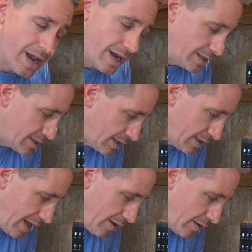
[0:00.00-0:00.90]
and it's gonna
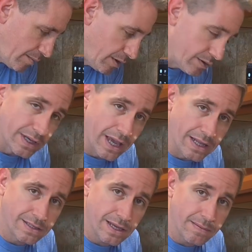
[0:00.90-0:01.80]
allow your milk to
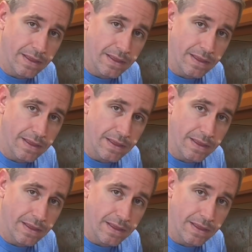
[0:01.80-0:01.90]
get steamed,